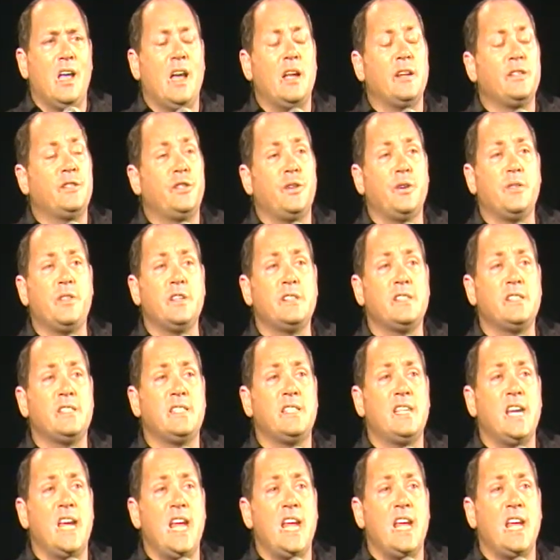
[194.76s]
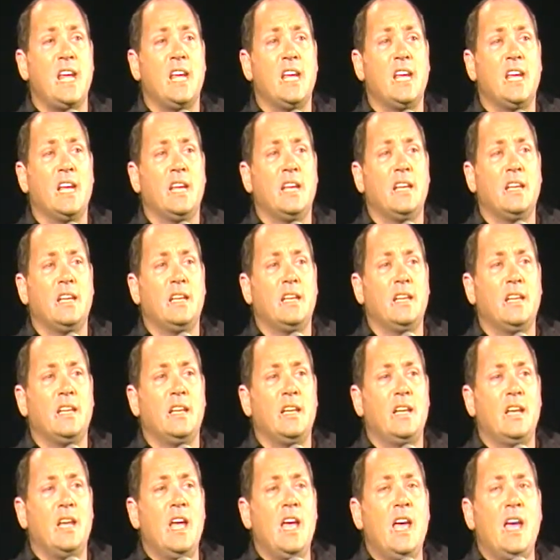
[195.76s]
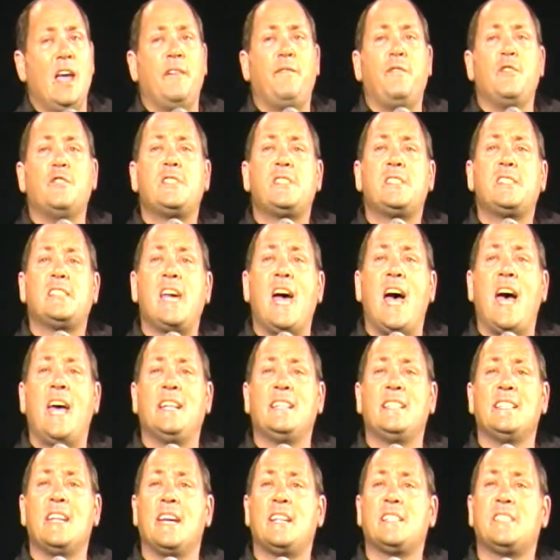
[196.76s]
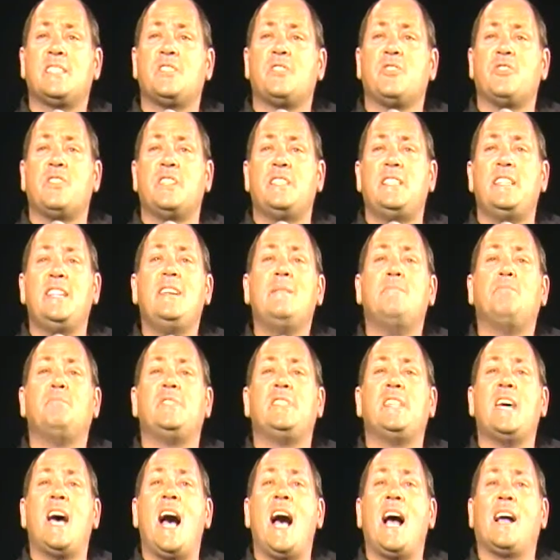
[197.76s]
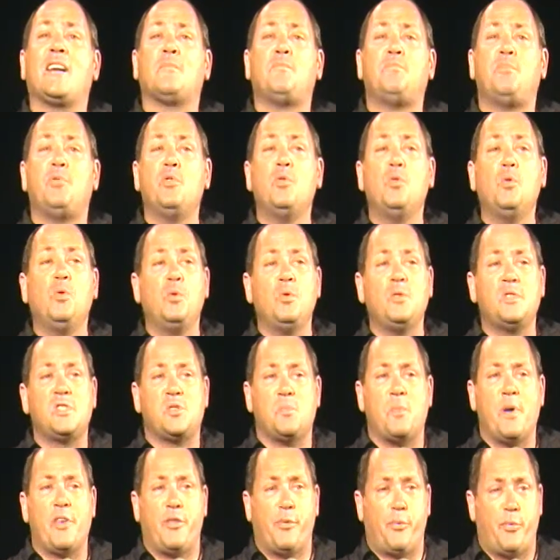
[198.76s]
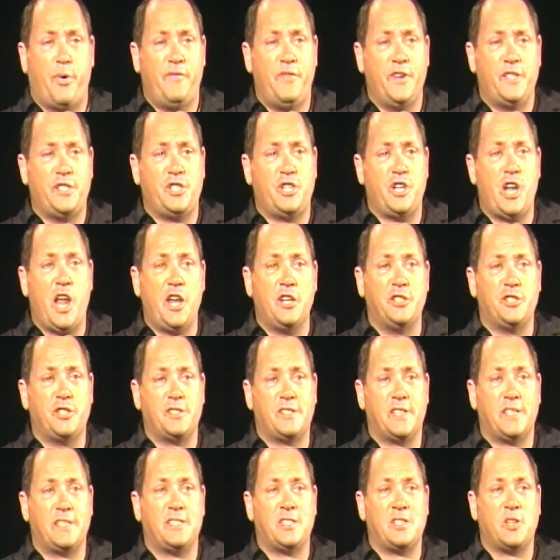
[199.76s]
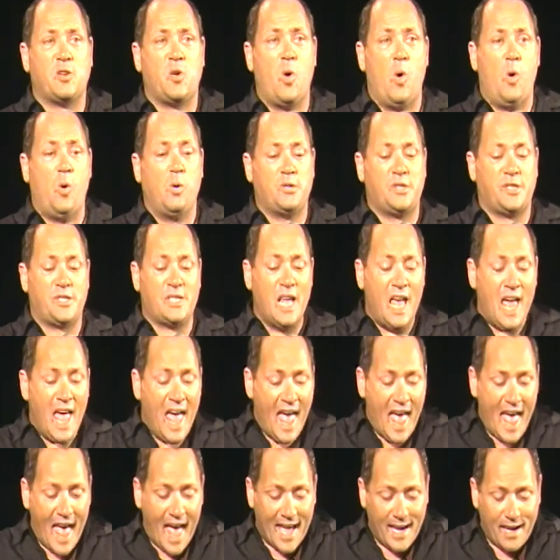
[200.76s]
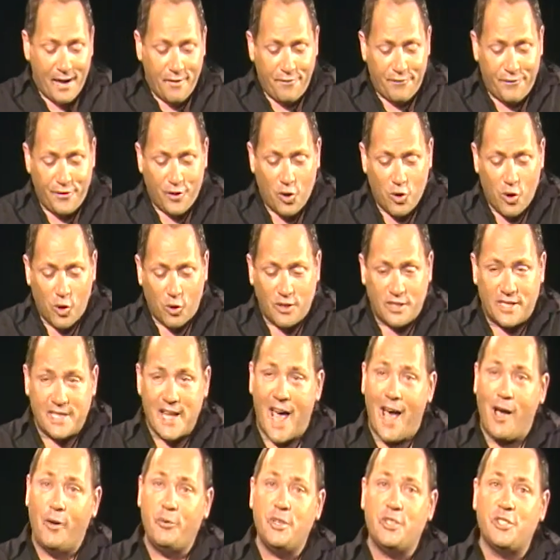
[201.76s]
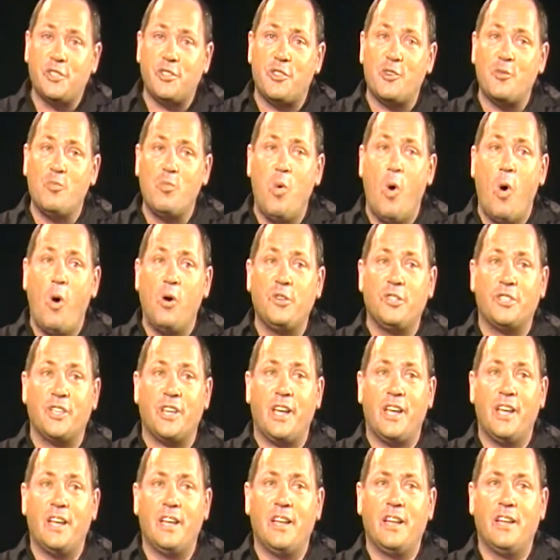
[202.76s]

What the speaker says: And to this day, if you stand next to the deep, dark pools where the river changes its course, and if you look down into the water,